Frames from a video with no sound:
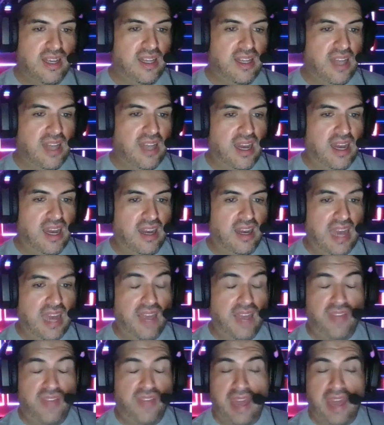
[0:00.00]
I
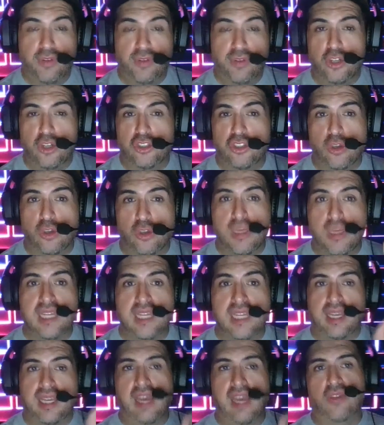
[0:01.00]
have heard so
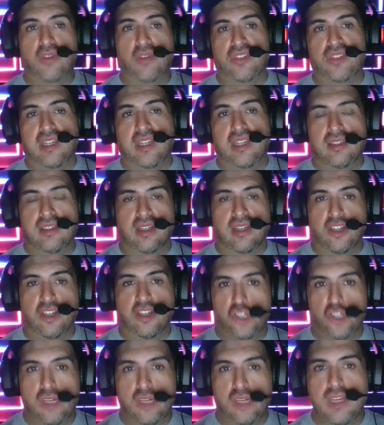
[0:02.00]
many accounts that the
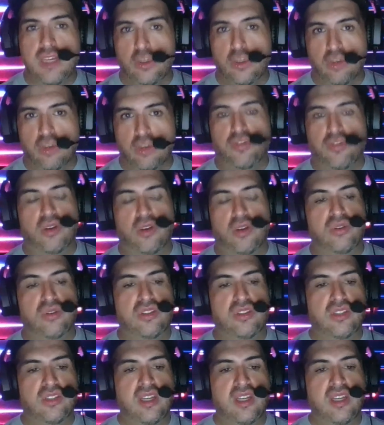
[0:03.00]
legitimate
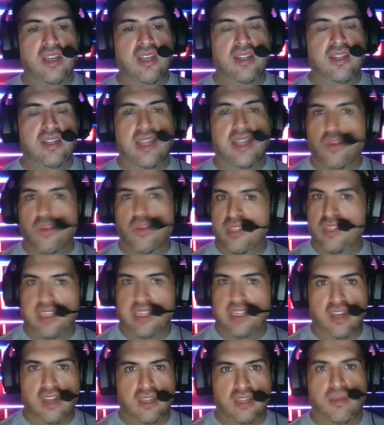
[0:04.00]
UFOs, not the ones
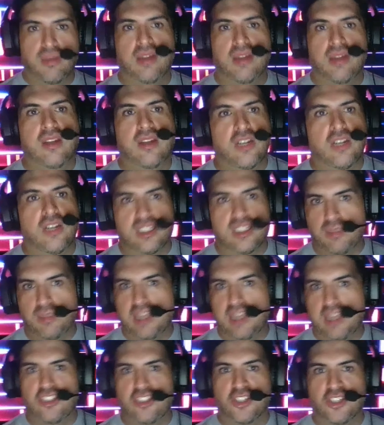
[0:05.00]
I talked about that are like
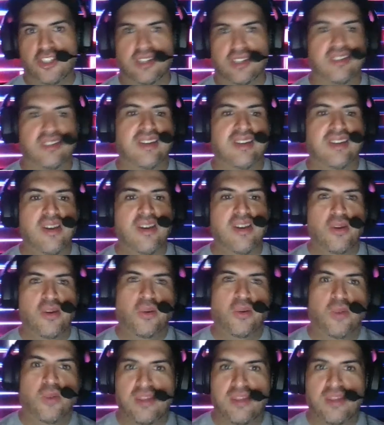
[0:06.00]
space junk
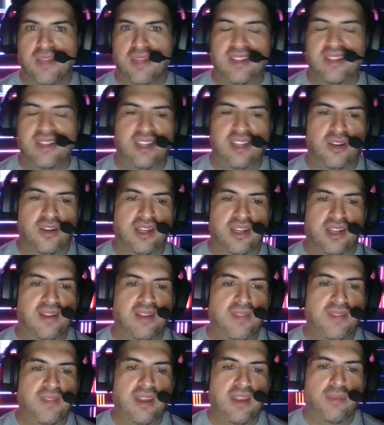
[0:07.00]
or the military,
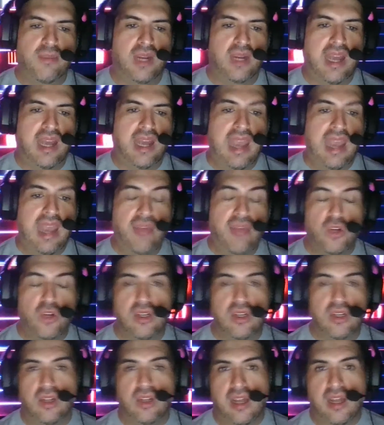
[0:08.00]
but I have heard
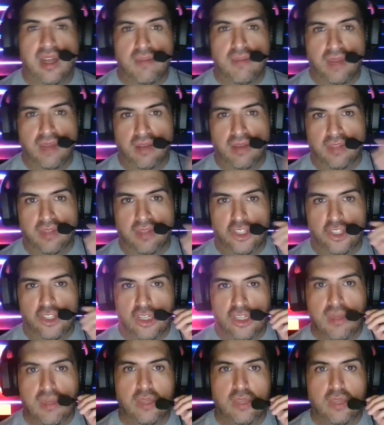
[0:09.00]
that a lot of legitimate